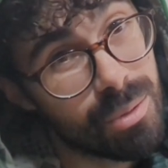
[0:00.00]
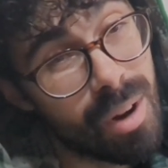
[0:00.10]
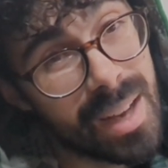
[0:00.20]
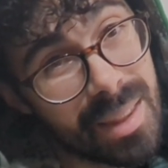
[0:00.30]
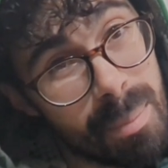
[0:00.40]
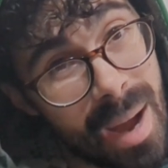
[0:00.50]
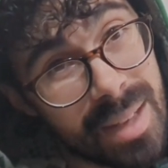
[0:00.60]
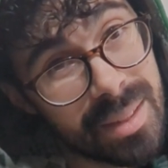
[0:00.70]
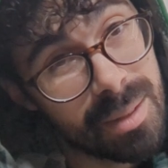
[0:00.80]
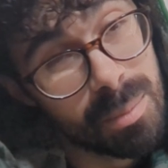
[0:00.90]
write the
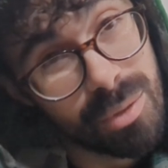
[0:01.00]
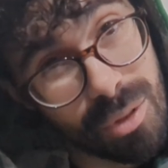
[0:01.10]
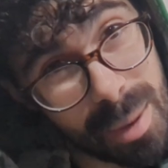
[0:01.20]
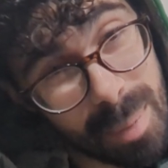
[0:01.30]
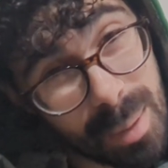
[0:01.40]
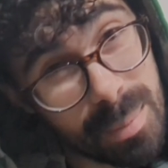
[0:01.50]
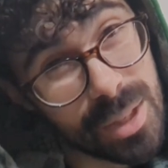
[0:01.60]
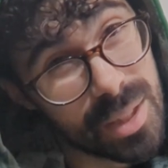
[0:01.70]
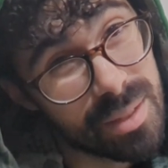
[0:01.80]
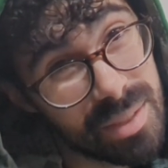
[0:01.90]
pattern before I
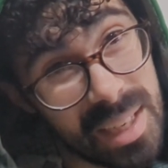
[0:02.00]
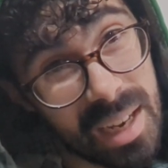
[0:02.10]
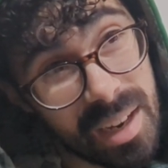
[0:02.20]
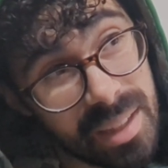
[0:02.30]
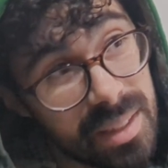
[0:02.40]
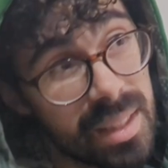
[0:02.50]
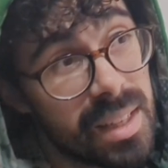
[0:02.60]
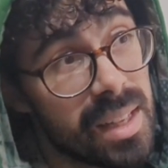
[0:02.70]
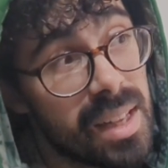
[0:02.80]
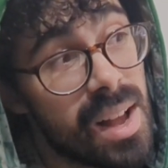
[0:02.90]
publish this video.
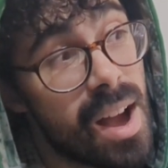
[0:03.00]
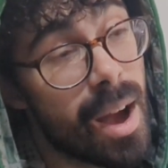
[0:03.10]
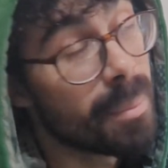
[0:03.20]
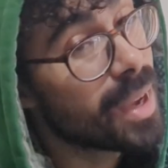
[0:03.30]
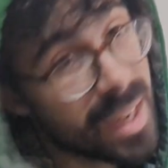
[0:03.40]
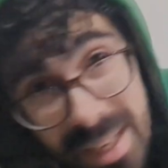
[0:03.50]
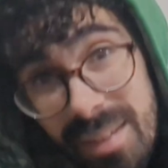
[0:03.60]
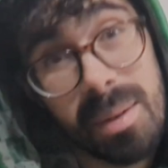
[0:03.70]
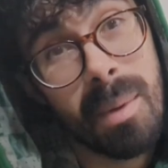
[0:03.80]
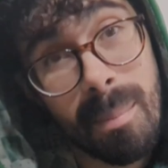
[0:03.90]
I'm gonna give
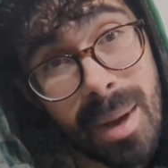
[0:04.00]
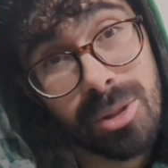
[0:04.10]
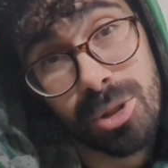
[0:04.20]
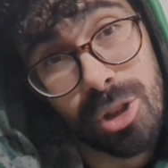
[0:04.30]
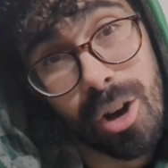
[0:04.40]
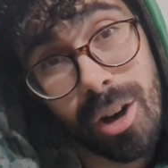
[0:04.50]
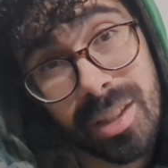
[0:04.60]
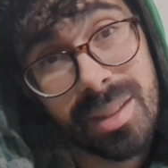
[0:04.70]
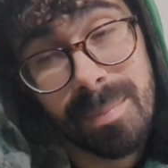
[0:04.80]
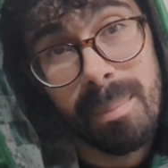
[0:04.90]
it my best
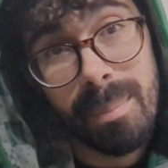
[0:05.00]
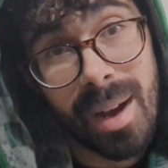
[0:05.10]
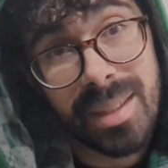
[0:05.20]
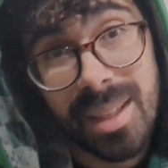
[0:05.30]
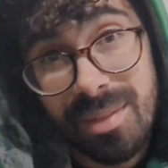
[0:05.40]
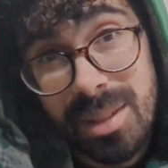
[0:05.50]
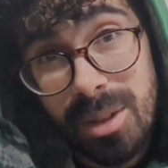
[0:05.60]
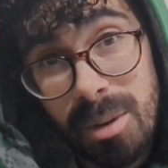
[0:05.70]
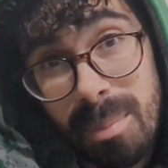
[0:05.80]
shot, but if there's no